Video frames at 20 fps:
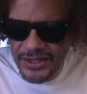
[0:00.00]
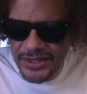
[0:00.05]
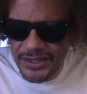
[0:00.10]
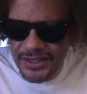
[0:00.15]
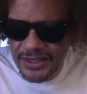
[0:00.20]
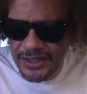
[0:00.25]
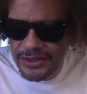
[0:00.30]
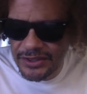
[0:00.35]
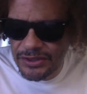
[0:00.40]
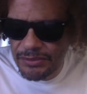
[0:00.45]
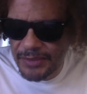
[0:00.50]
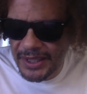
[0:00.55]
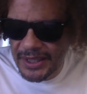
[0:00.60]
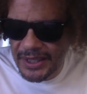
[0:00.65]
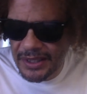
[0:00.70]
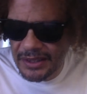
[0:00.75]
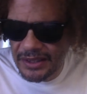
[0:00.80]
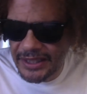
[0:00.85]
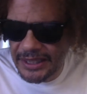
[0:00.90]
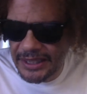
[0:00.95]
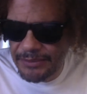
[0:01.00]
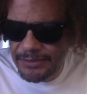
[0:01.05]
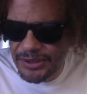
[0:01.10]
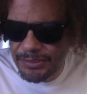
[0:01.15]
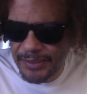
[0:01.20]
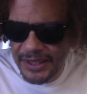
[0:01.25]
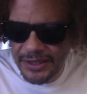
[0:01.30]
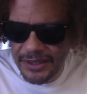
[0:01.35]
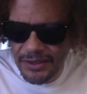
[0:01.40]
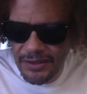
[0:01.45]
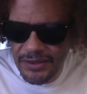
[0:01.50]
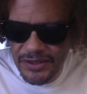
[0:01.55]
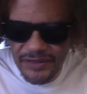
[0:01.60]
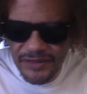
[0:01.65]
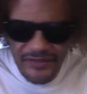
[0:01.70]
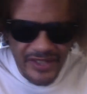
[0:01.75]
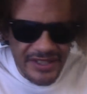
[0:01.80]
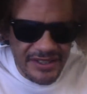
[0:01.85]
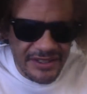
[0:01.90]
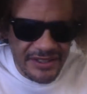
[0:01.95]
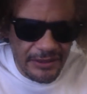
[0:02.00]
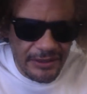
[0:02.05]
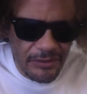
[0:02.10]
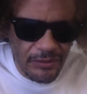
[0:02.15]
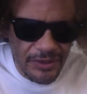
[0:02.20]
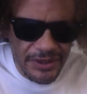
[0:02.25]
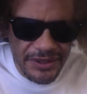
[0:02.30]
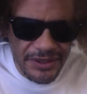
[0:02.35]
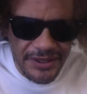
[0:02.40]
into my claims by those vested with the